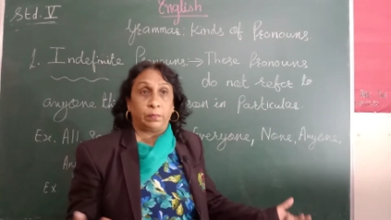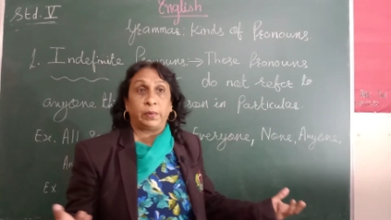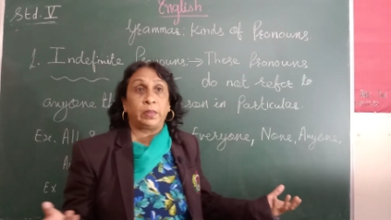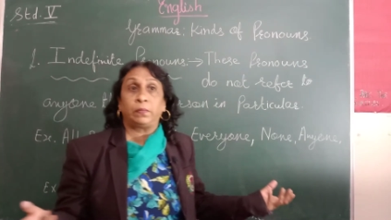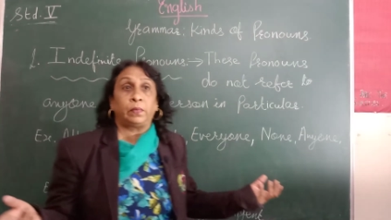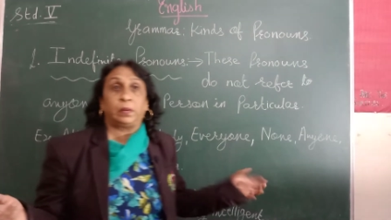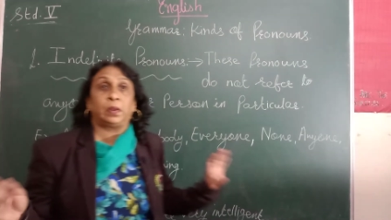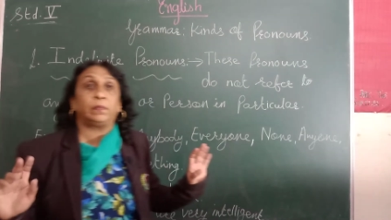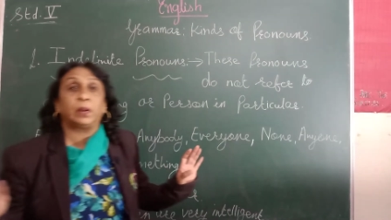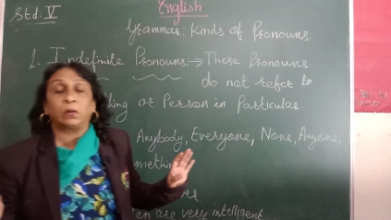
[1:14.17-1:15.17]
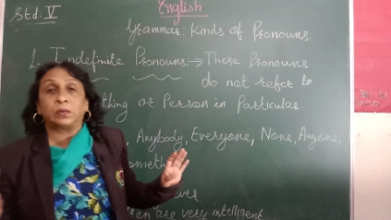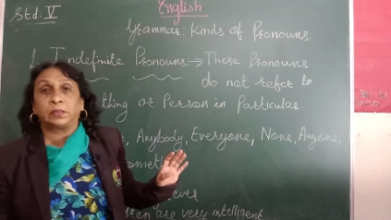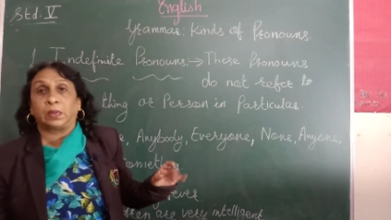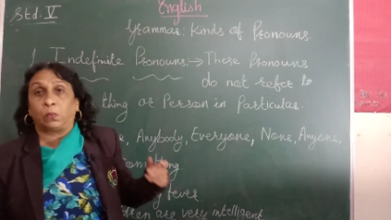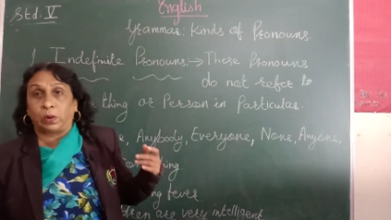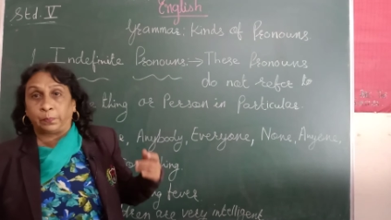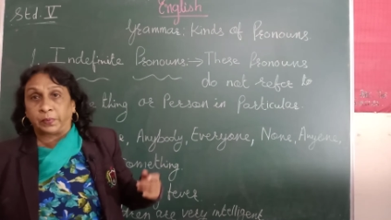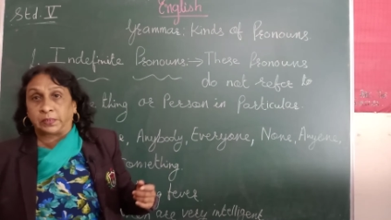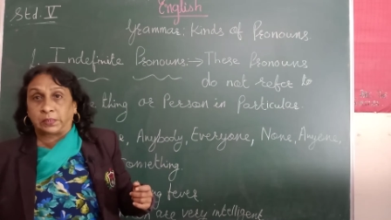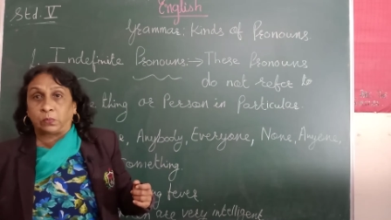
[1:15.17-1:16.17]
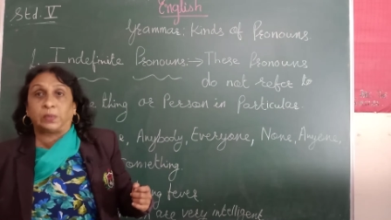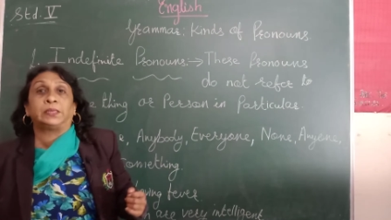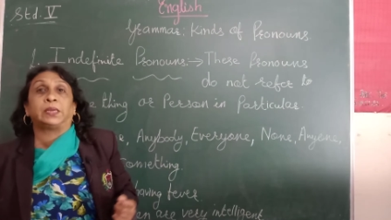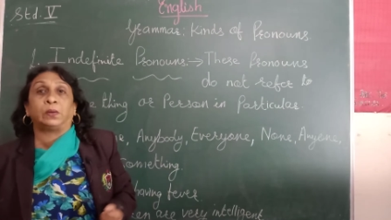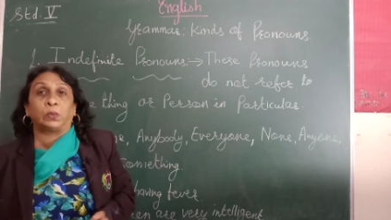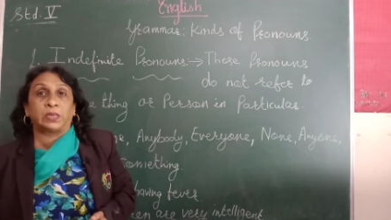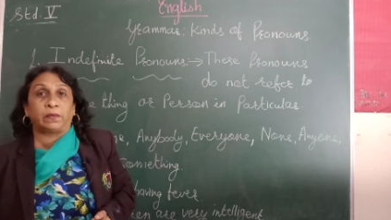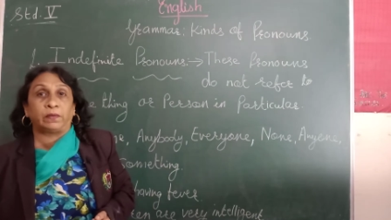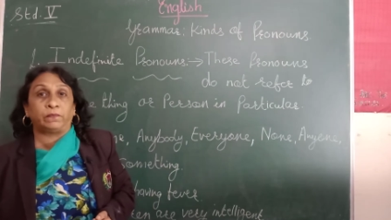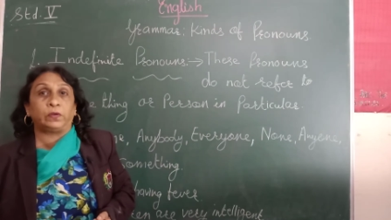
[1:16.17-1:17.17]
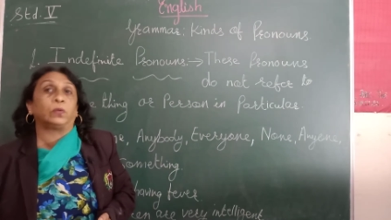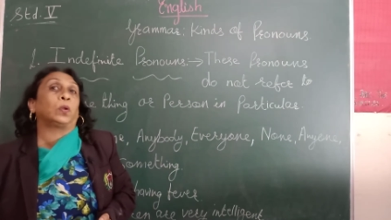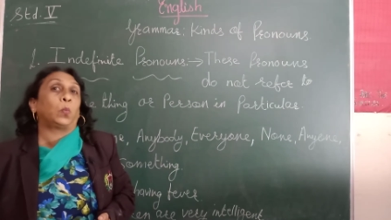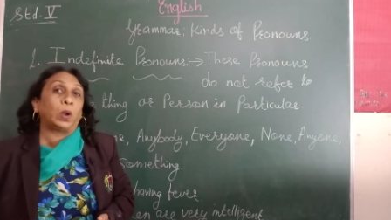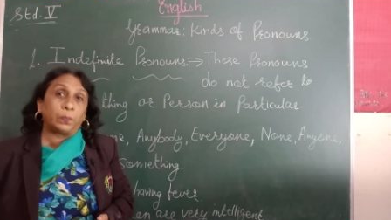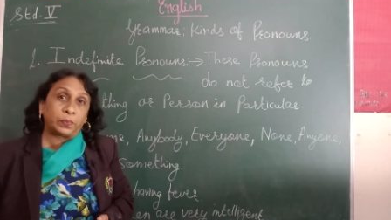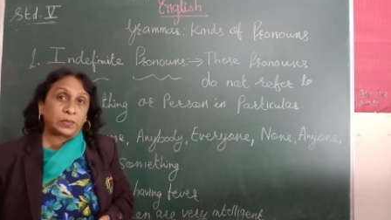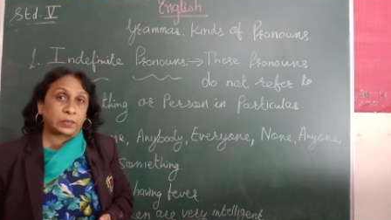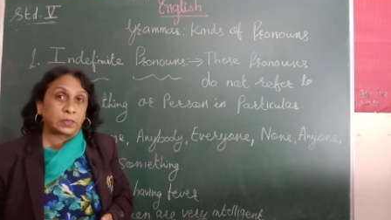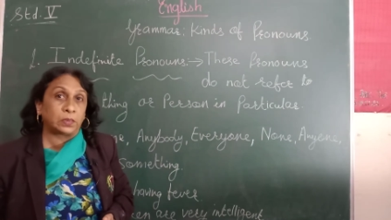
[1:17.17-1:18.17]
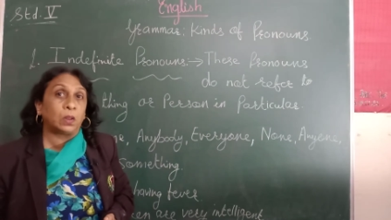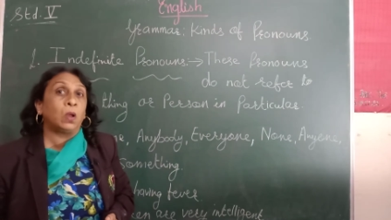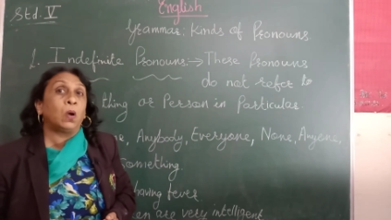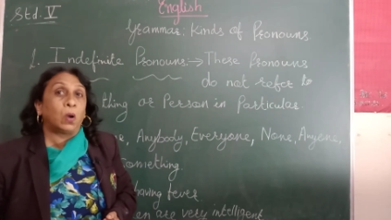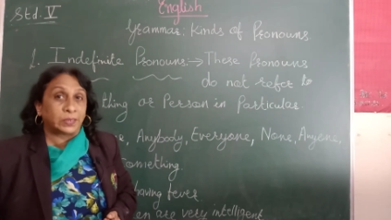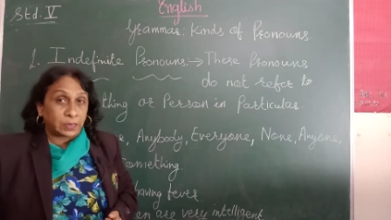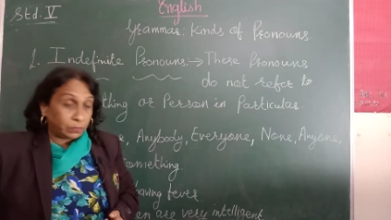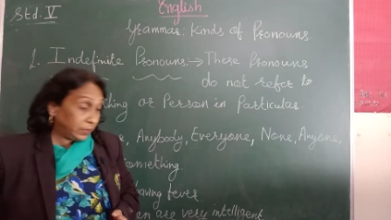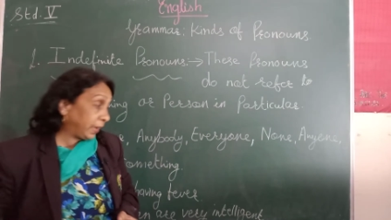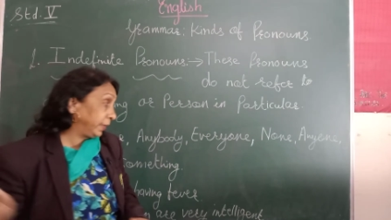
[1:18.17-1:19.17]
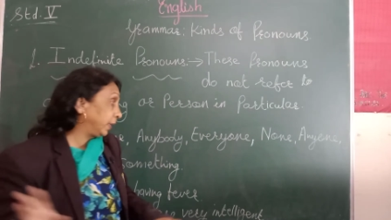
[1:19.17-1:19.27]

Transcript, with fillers: Means here we are not saying one person, one child was having fever or one person or something like